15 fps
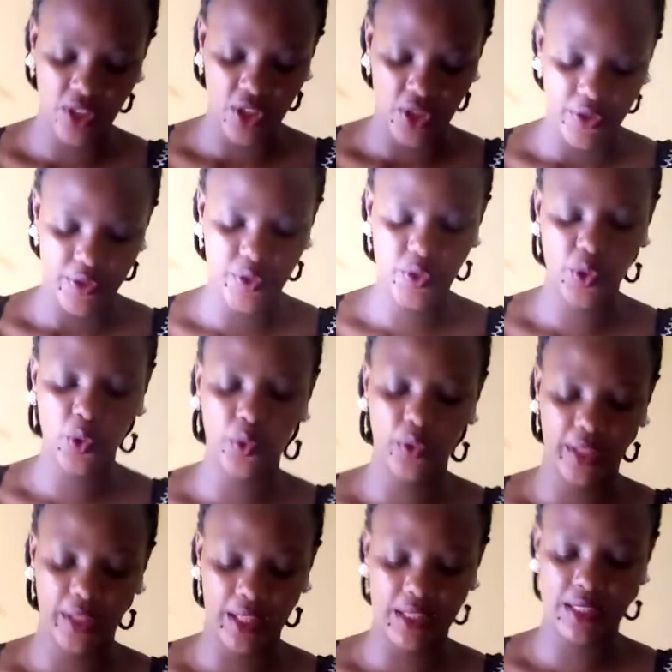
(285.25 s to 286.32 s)
So
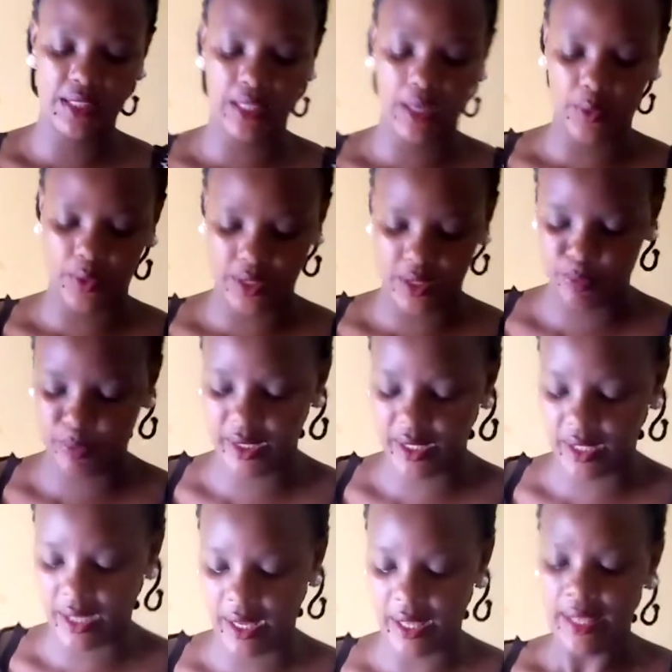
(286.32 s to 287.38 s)
that's our speaker.
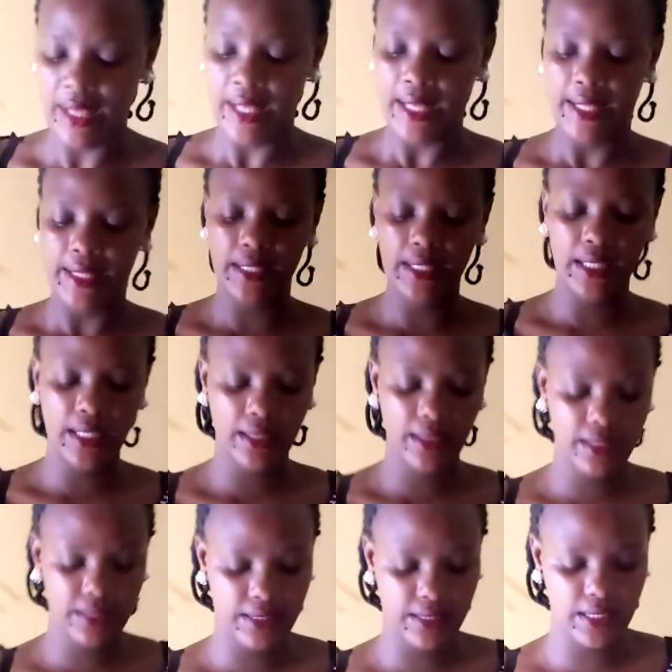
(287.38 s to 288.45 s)
Then
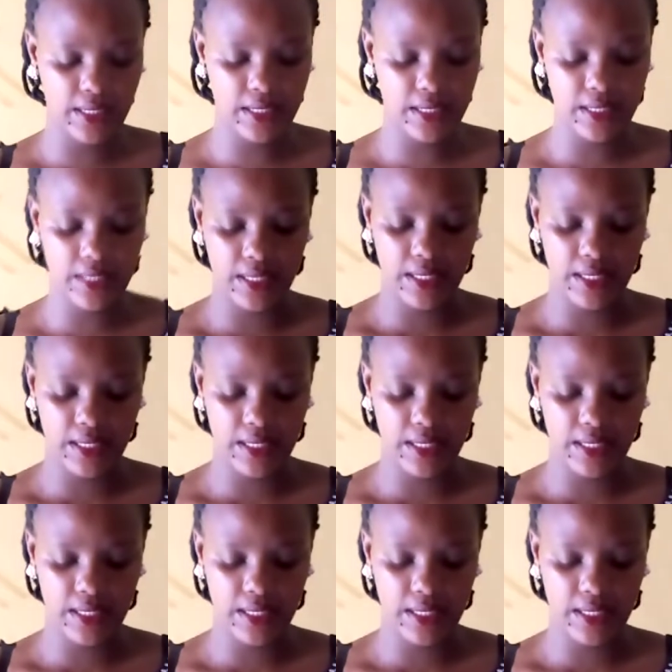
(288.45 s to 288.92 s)
another thing,